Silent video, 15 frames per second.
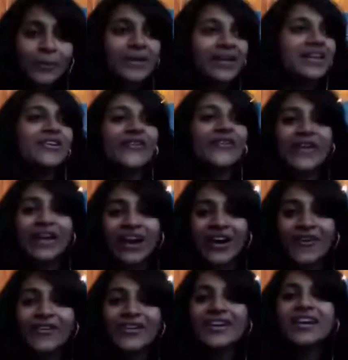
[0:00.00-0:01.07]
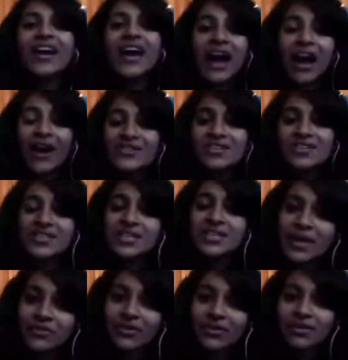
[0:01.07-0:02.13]
but you're going out. How's your sister,
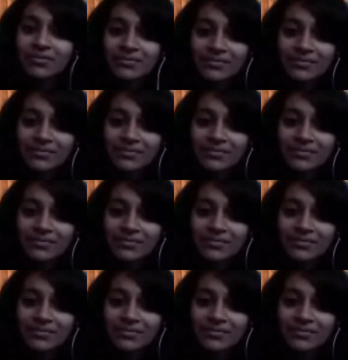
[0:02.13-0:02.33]
by the way?